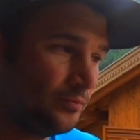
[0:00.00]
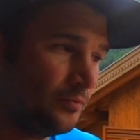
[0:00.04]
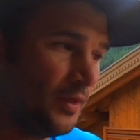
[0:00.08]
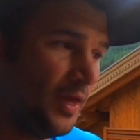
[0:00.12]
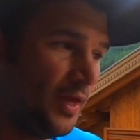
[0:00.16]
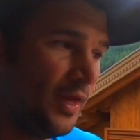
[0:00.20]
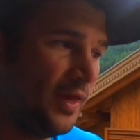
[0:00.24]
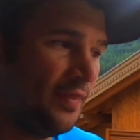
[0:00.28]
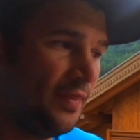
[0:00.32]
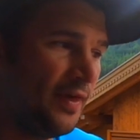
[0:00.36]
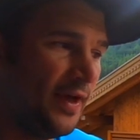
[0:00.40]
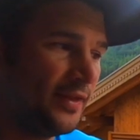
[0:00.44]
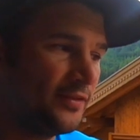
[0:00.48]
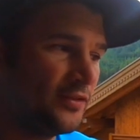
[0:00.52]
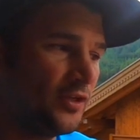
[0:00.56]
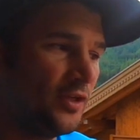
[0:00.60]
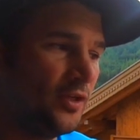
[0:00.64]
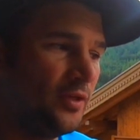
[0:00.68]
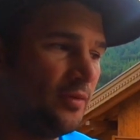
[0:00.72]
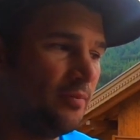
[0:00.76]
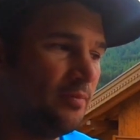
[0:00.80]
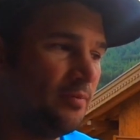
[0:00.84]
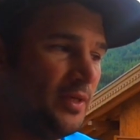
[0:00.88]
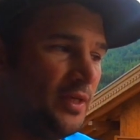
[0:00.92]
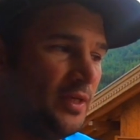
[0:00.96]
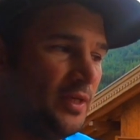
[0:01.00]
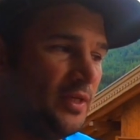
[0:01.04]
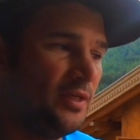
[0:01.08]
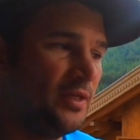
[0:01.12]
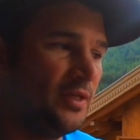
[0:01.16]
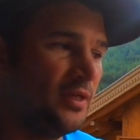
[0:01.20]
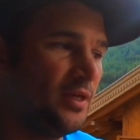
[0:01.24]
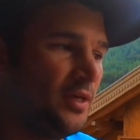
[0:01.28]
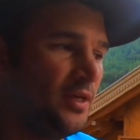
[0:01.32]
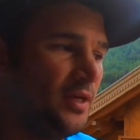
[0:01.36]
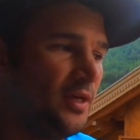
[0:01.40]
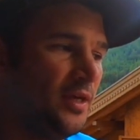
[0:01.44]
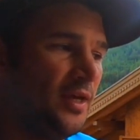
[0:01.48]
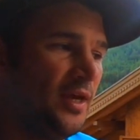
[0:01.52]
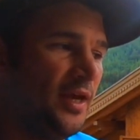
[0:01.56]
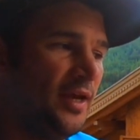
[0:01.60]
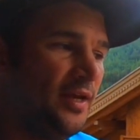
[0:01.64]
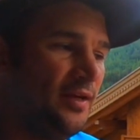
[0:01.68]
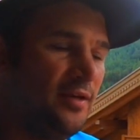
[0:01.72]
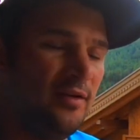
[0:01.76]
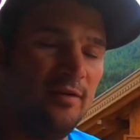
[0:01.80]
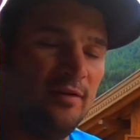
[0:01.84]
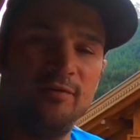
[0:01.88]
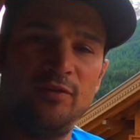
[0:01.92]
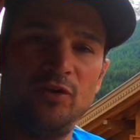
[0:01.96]
and that's going to be
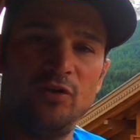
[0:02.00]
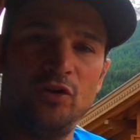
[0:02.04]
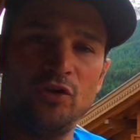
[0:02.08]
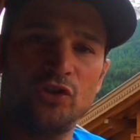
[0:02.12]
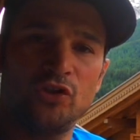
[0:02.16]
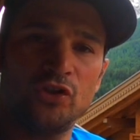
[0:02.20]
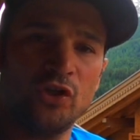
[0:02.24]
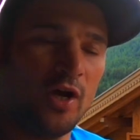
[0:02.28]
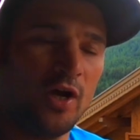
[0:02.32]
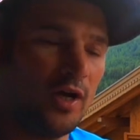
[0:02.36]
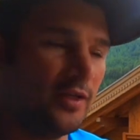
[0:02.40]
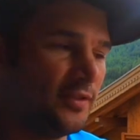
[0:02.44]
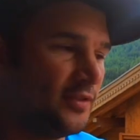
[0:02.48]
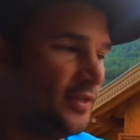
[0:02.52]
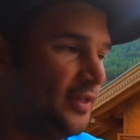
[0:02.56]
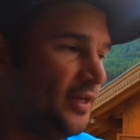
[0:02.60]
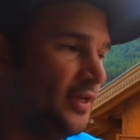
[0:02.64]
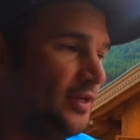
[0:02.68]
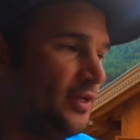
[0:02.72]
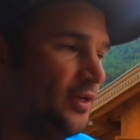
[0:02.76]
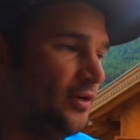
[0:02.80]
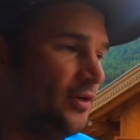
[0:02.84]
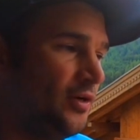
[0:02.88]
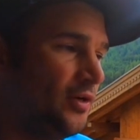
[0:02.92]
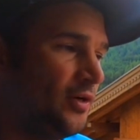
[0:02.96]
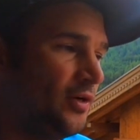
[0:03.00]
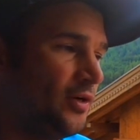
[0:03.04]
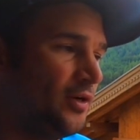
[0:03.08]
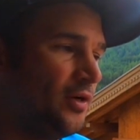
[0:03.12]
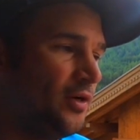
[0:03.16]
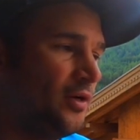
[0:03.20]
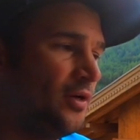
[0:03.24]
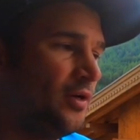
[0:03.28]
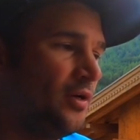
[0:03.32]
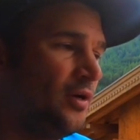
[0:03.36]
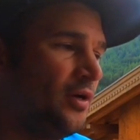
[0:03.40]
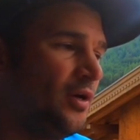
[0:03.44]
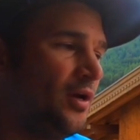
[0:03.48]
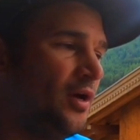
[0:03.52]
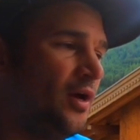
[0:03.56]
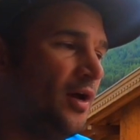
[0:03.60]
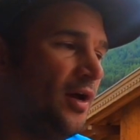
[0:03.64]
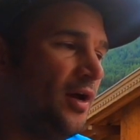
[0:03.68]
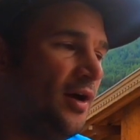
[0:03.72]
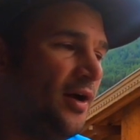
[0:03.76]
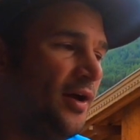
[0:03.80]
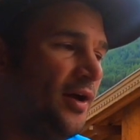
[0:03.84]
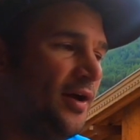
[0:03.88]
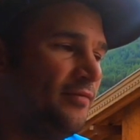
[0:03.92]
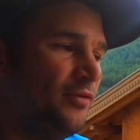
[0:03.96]
any of your shots that
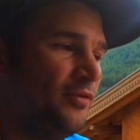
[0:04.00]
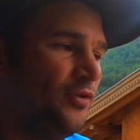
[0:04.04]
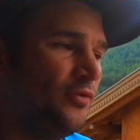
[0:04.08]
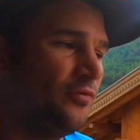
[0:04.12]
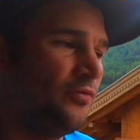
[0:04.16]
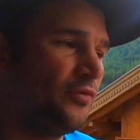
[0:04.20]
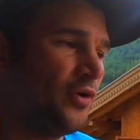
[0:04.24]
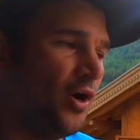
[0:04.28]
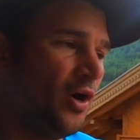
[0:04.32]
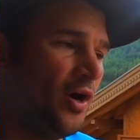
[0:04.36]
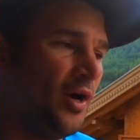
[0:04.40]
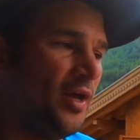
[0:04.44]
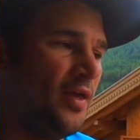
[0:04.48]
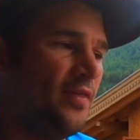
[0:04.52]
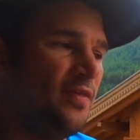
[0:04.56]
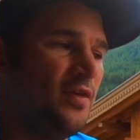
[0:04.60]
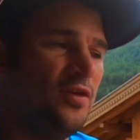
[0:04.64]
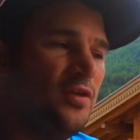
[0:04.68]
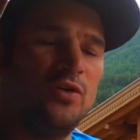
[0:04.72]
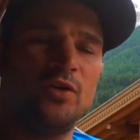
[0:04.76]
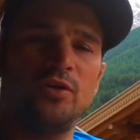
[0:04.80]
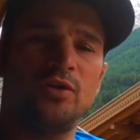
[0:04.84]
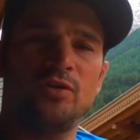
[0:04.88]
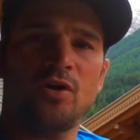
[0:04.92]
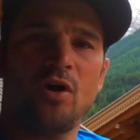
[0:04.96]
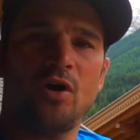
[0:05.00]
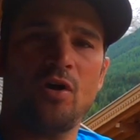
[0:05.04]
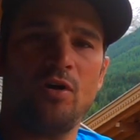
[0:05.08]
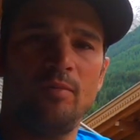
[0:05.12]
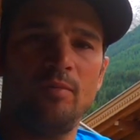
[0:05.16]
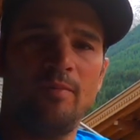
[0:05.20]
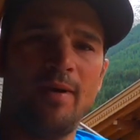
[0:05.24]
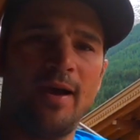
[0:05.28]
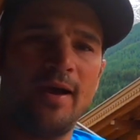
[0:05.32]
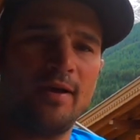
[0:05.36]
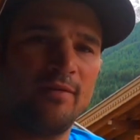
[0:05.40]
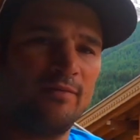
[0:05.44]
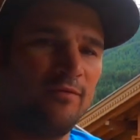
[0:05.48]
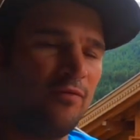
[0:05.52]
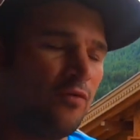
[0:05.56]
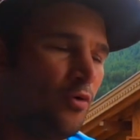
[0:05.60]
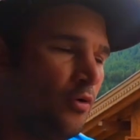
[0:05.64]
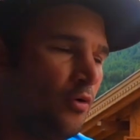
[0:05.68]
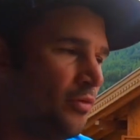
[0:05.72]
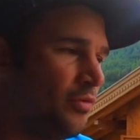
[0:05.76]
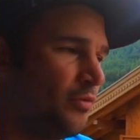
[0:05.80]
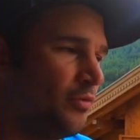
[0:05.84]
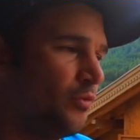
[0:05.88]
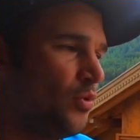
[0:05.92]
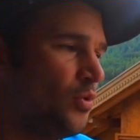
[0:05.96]
you've got, and then you can toggle back and
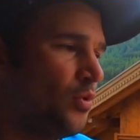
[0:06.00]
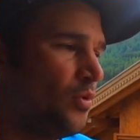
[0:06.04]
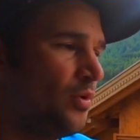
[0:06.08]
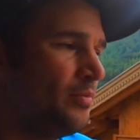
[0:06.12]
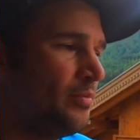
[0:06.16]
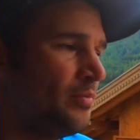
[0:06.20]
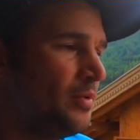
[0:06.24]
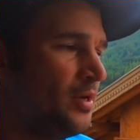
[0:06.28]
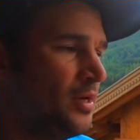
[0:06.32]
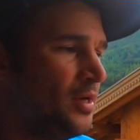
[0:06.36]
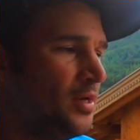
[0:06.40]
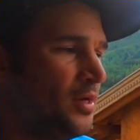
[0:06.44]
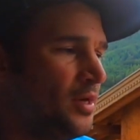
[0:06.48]
forth through them.